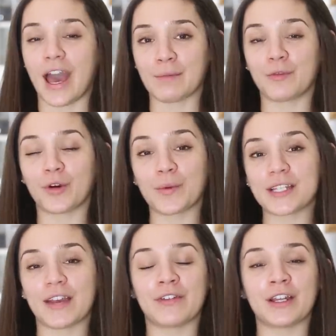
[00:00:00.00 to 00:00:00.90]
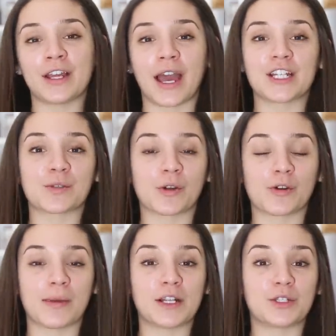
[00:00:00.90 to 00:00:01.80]
And before we dive in, I just want
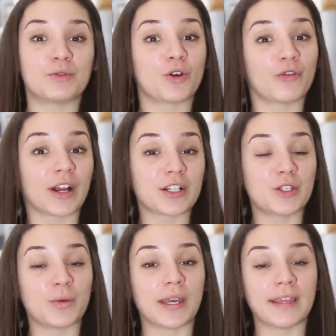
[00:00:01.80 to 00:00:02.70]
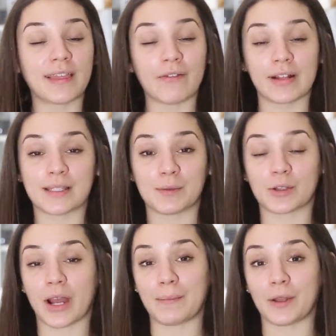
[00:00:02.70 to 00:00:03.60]
to remind you, don't forget to hit that red
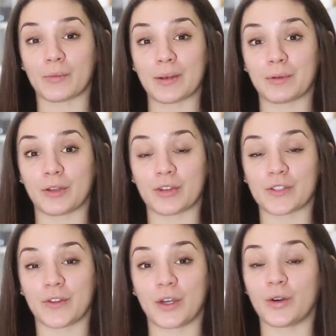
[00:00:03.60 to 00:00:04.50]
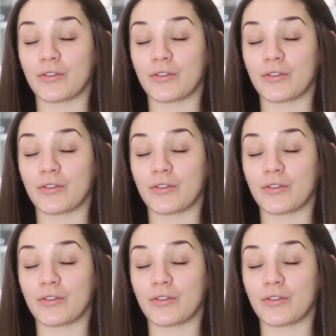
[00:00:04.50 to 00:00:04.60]
subscribe button right below this video.